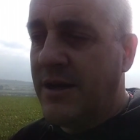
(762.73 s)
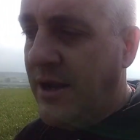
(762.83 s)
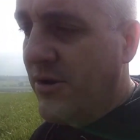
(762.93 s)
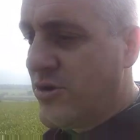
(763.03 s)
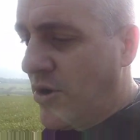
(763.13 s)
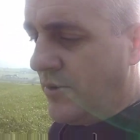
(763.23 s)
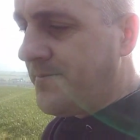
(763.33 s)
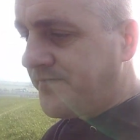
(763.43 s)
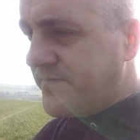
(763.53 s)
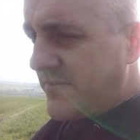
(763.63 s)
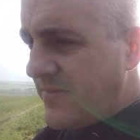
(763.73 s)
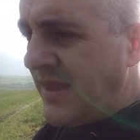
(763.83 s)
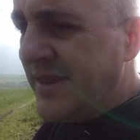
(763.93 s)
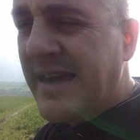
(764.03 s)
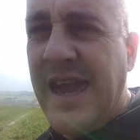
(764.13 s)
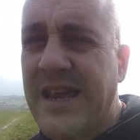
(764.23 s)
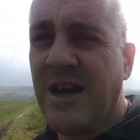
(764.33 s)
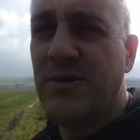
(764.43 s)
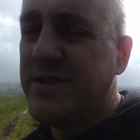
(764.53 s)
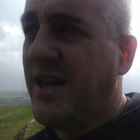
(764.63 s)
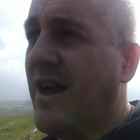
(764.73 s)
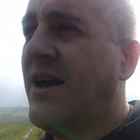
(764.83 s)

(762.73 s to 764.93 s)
in here? No. The gatehouse, yeah.